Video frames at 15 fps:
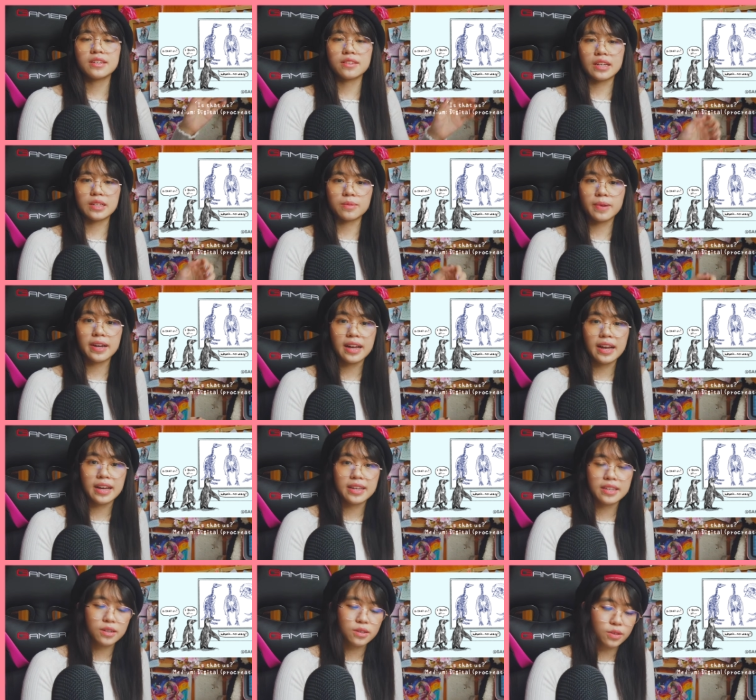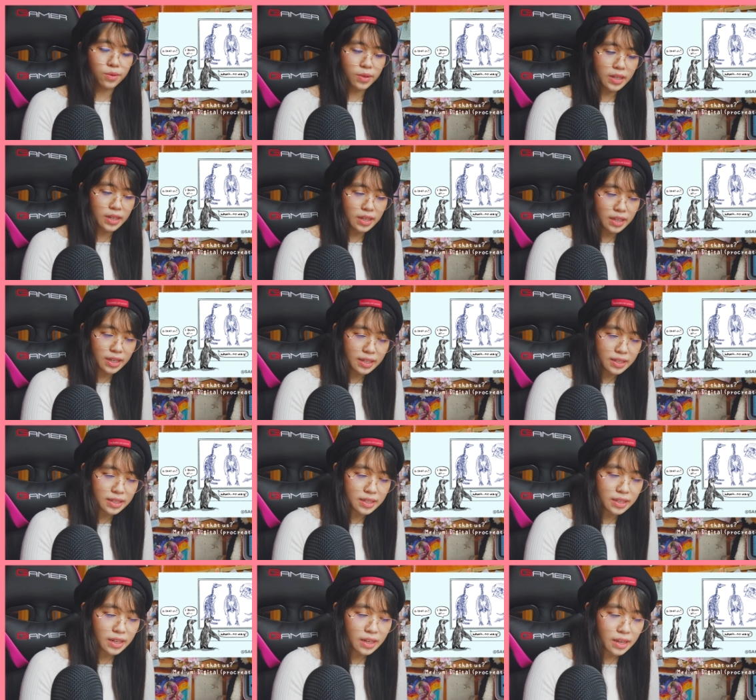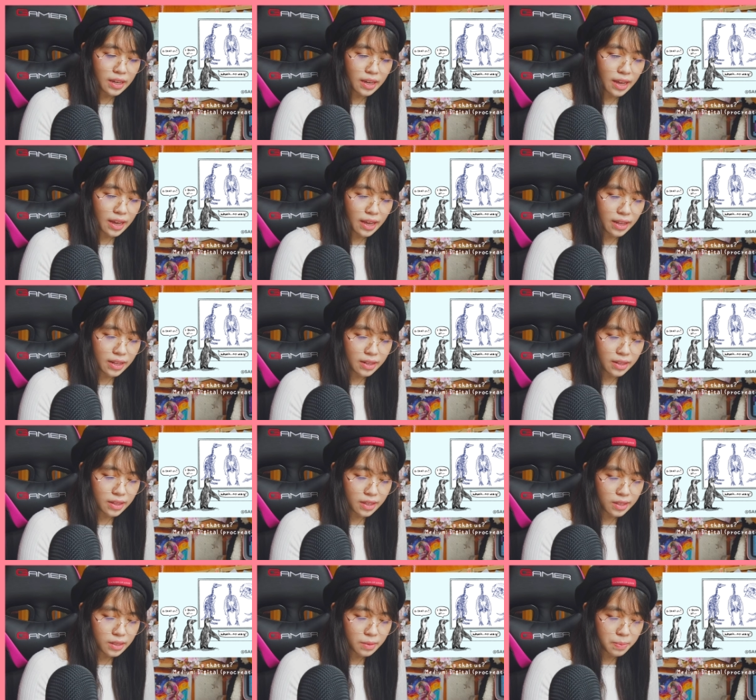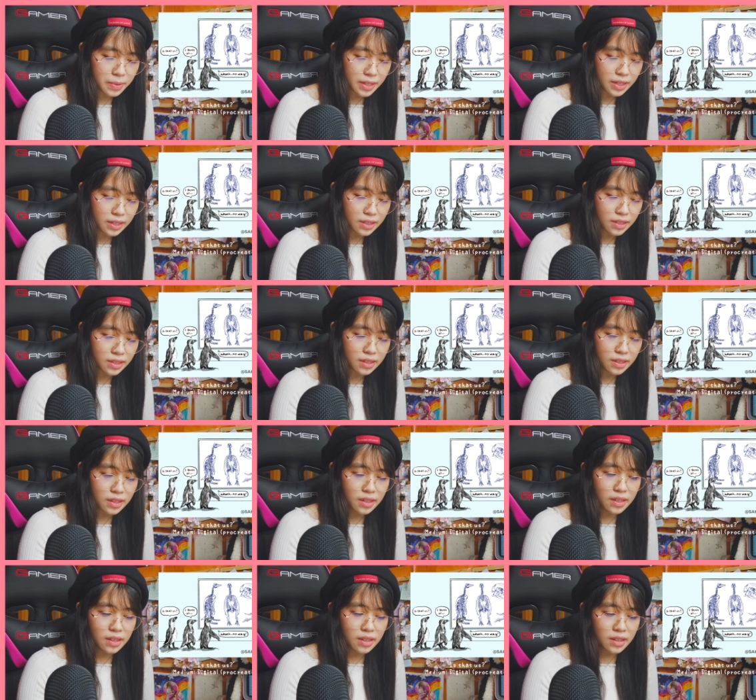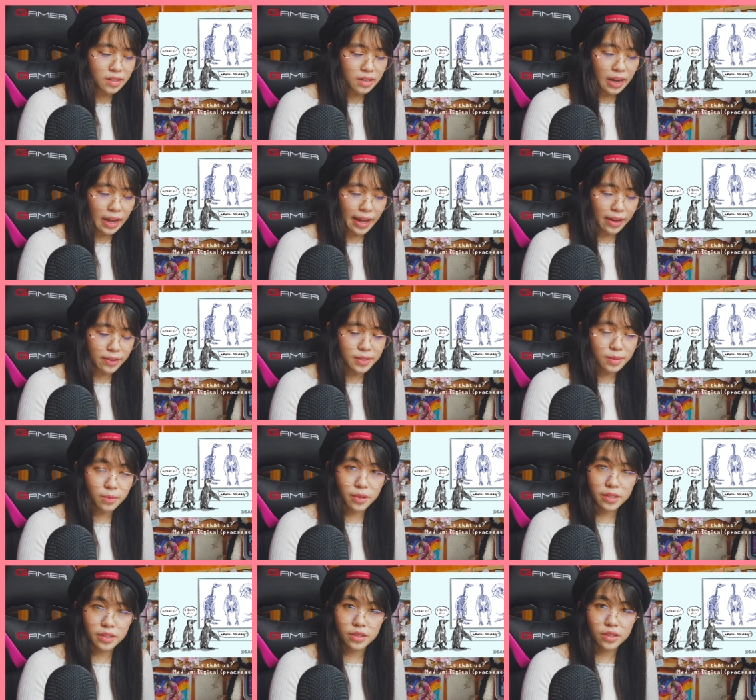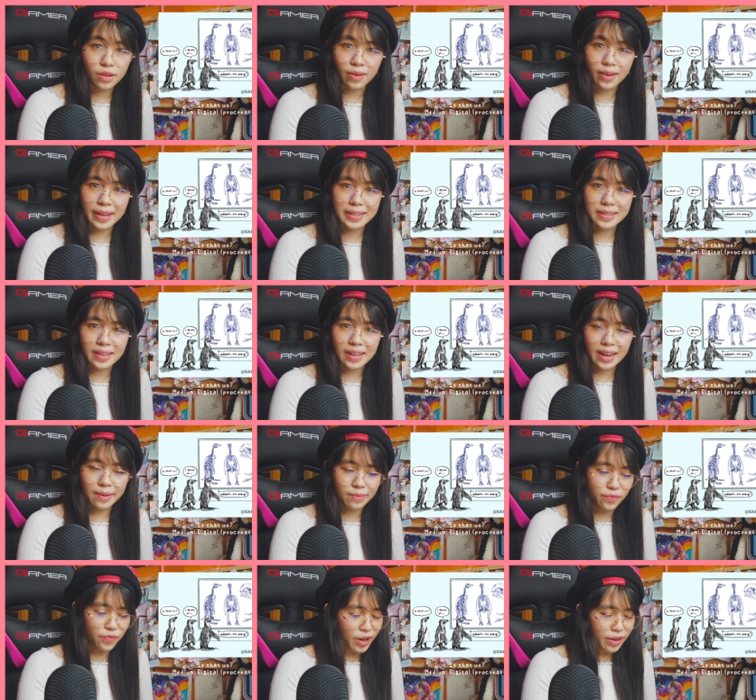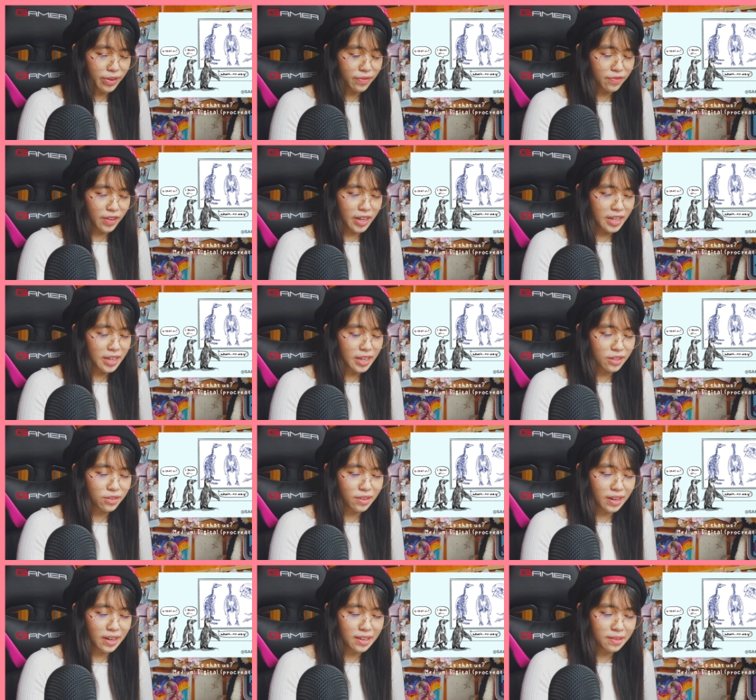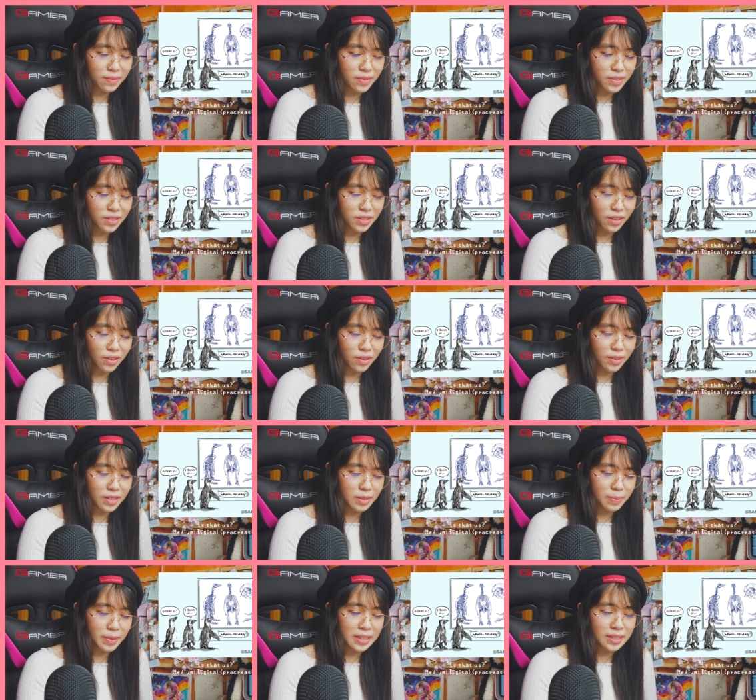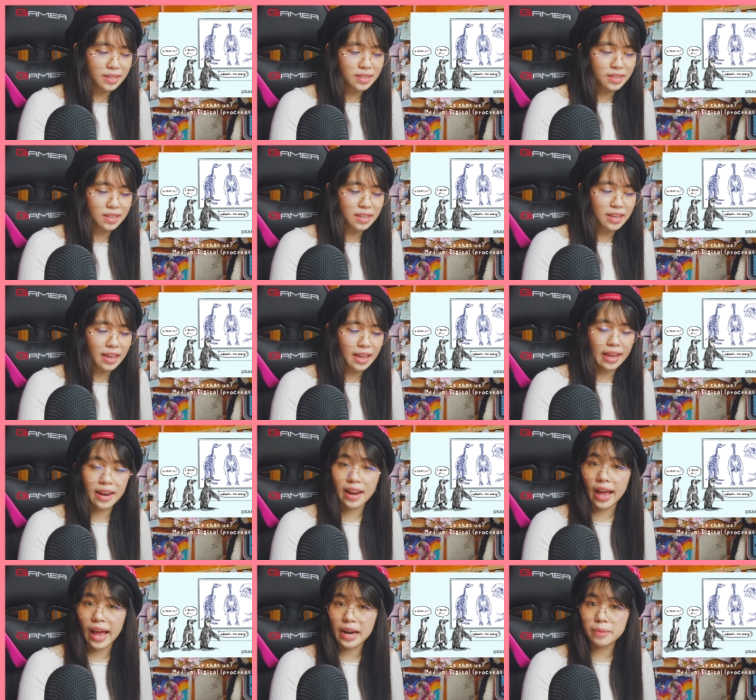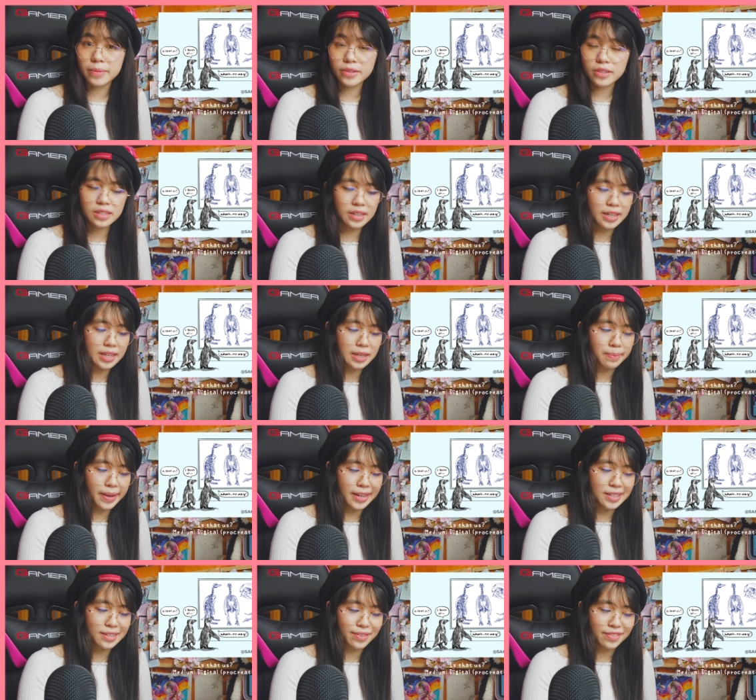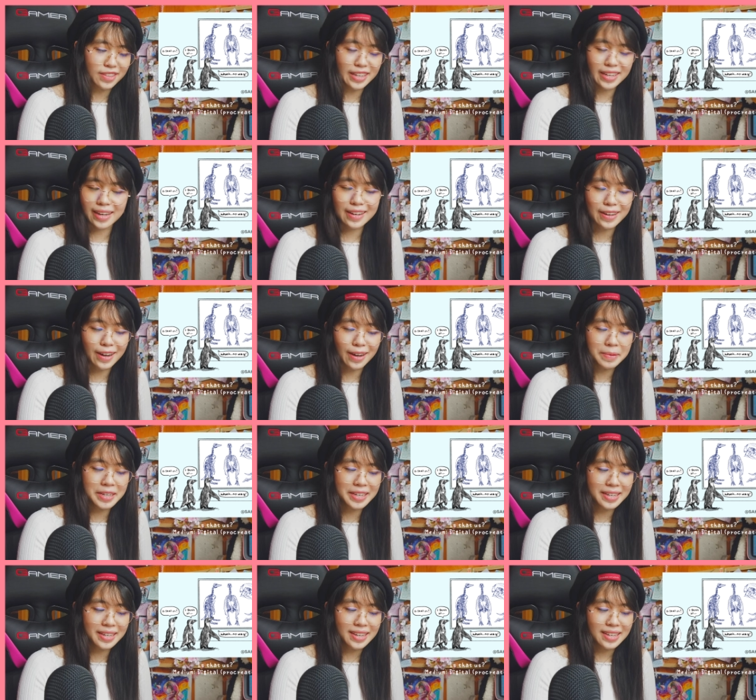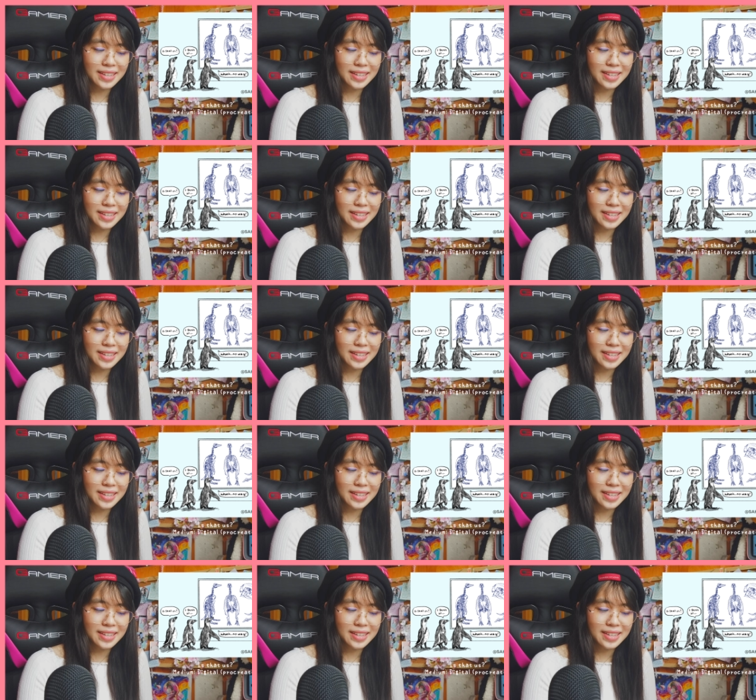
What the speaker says: so that's why I included it. And this piece I also want to showcase that I'm very funny and creative, so it's basically an animal study mixed with like a comic.